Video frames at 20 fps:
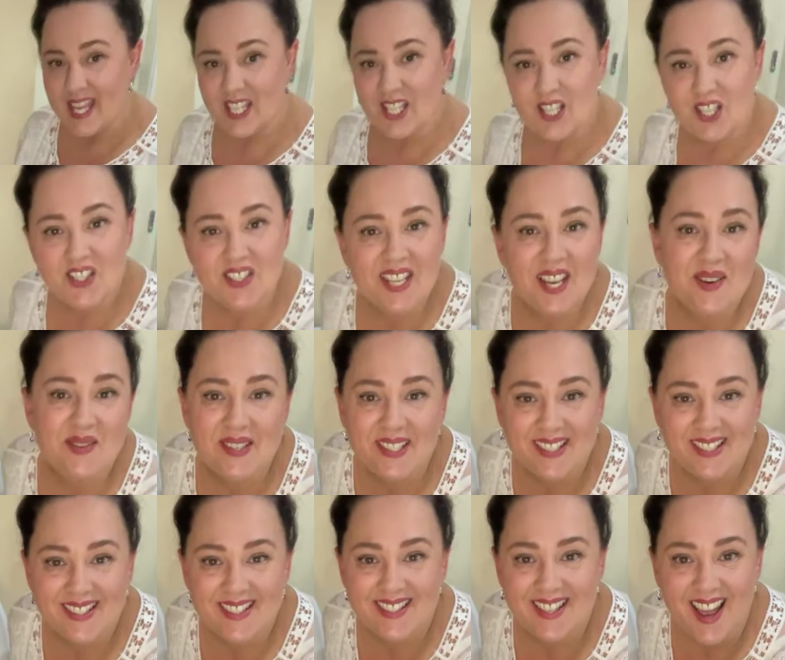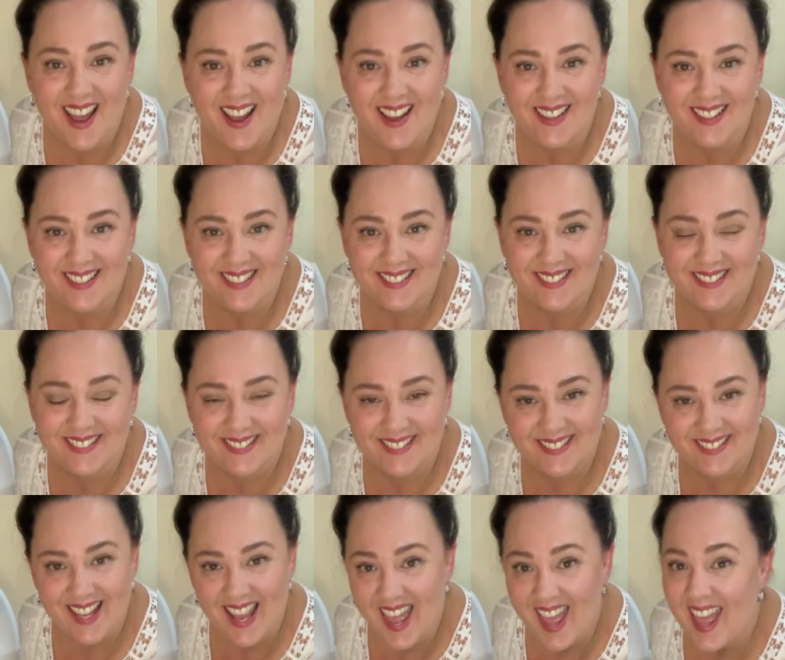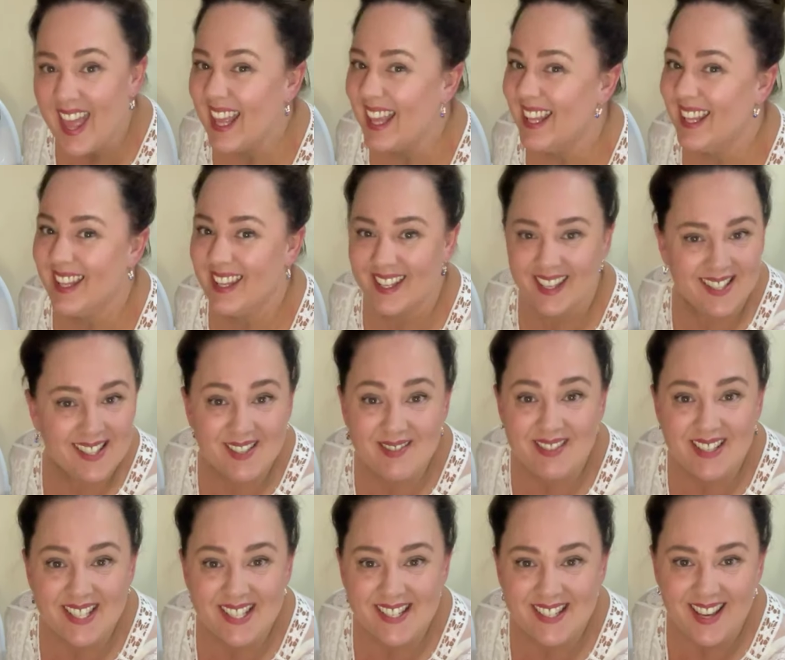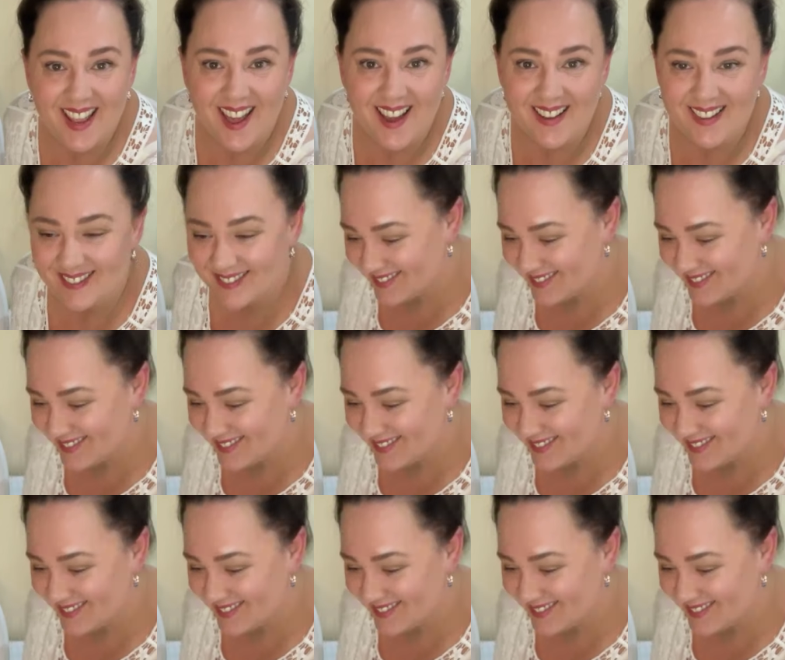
Shall we start? Yes, we shall.